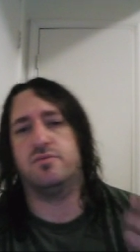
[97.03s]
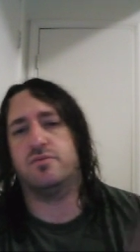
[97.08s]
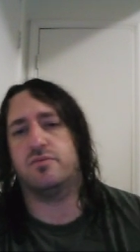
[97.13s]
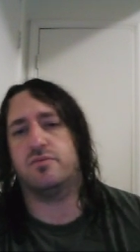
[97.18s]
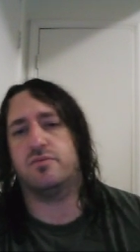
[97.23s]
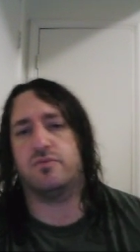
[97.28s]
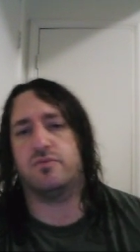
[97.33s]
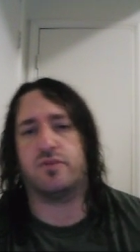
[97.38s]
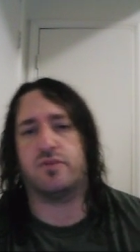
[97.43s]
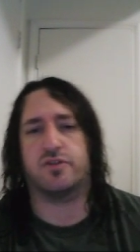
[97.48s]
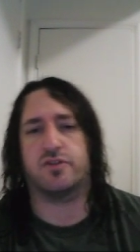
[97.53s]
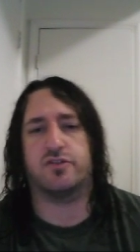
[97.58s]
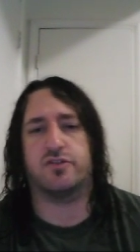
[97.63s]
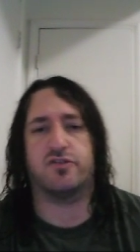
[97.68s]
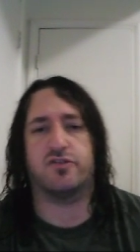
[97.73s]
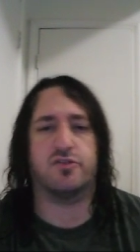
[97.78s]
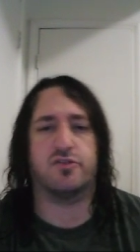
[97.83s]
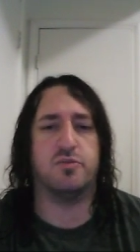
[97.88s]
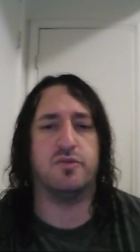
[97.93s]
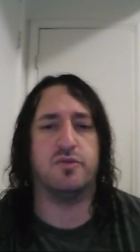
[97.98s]
want to
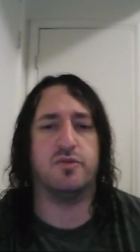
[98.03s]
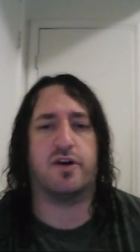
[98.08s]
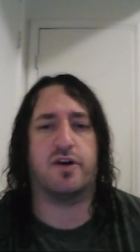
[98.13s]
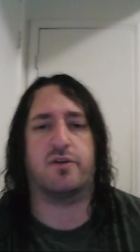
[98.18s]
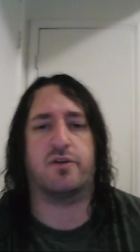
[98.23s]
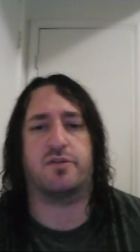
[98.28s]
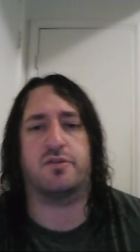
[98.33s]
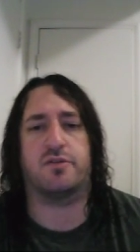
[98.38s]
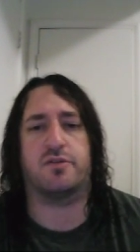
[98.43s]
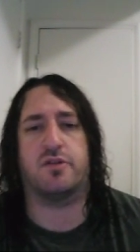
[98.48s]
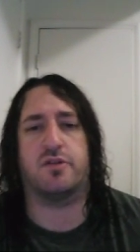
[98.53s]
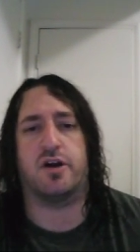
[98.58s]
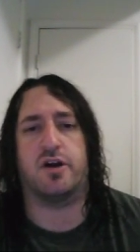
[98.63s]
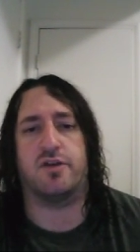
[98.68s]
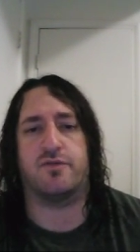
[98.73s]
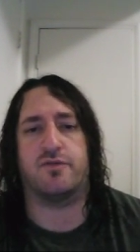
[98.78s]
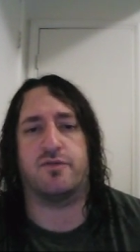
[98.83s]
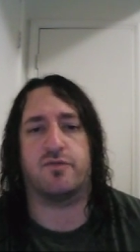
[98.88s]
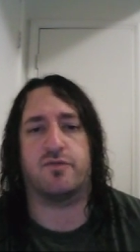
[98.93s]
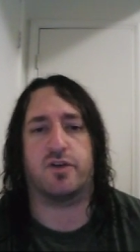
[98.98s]
just move on with your
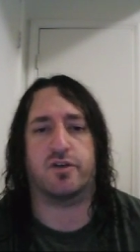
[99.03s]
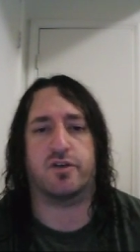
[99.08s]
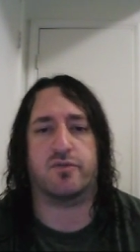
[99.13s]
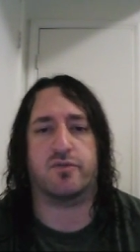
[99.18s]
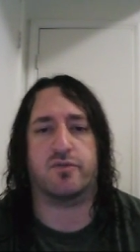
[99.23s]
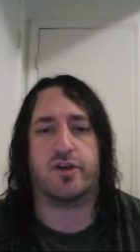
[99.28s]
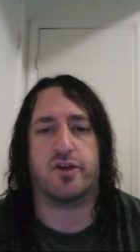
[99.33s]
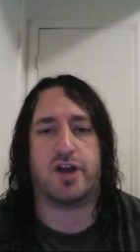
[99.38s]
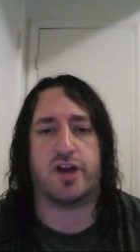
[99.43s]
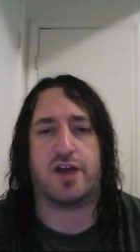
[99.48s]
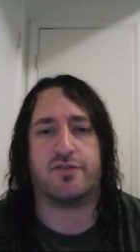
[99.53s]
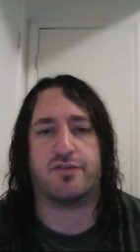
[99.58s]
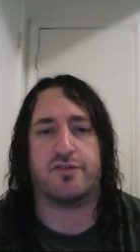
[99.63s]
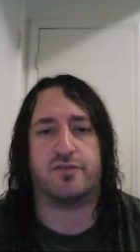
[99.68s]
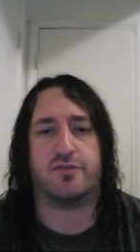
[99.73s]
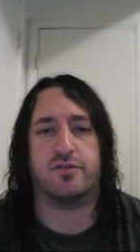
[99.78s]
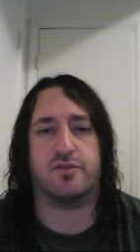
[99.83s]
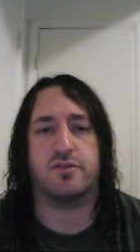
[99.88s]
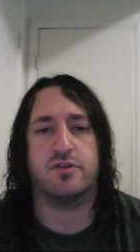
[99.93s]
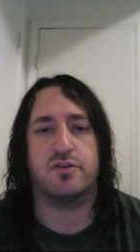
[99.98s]
life like right
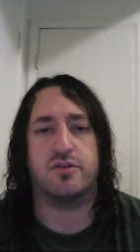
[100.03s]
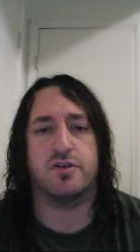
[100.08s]
after.